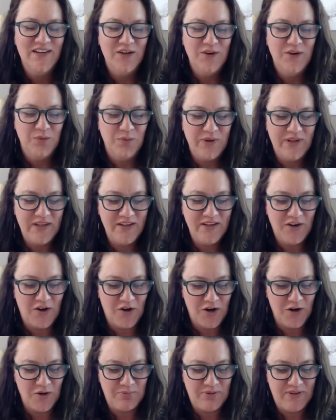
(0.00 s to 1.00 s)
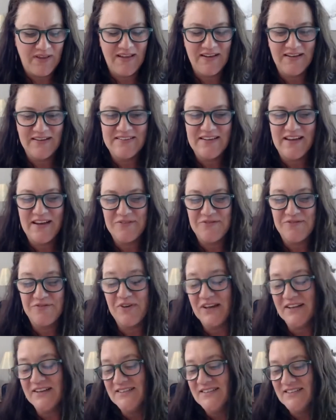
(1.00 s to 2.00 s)
We are planning to have
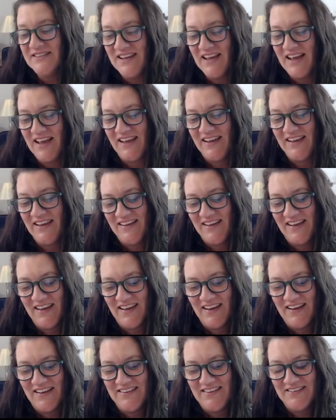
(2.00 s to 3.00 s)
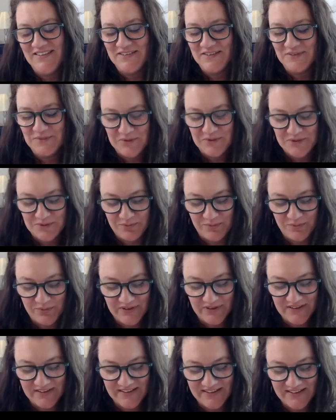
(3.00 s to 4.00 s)
fun today, and we're
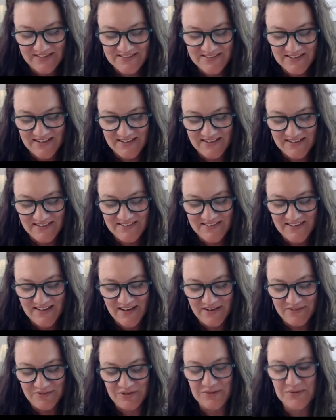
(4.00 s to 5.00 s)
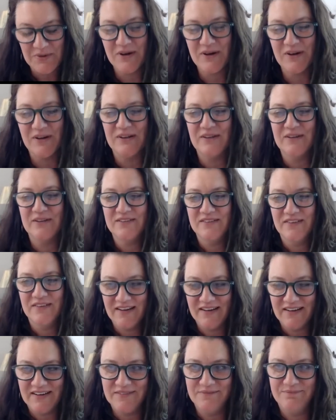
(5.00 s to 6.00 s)
really excited to have you all
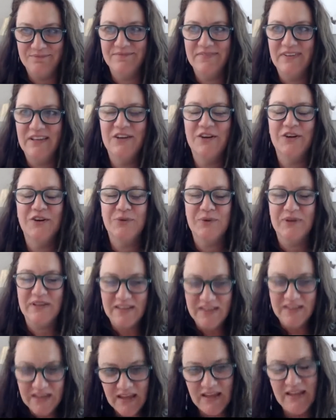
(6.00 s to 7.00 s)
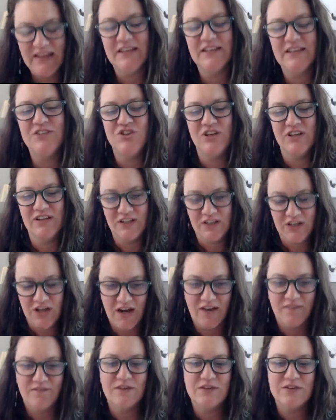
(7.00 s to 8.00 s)
um, here to engage in a
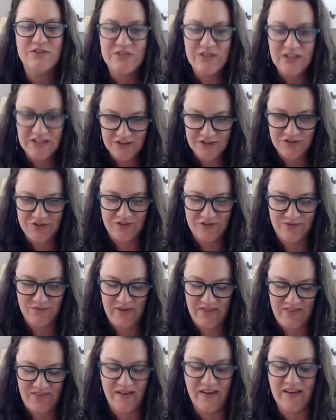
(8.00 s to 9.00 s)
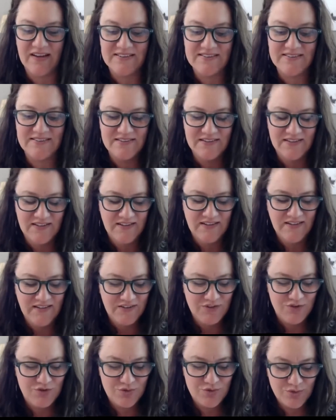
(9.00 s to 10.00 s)
conversation with us.
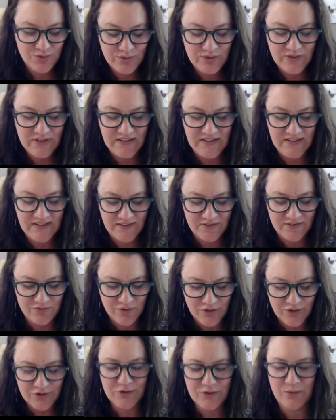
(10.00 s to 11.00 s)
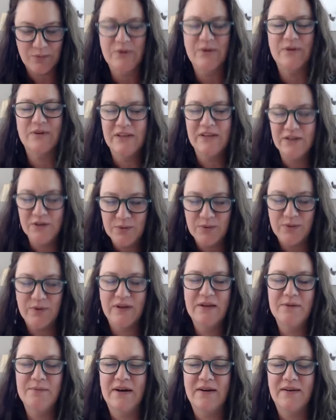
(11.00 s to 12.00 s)
Truly a vulnerable inquiry
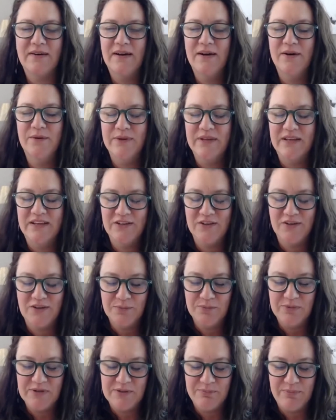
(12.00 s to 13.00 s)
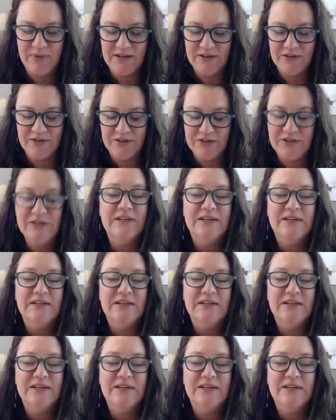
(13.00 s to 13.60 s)
about how we can all be better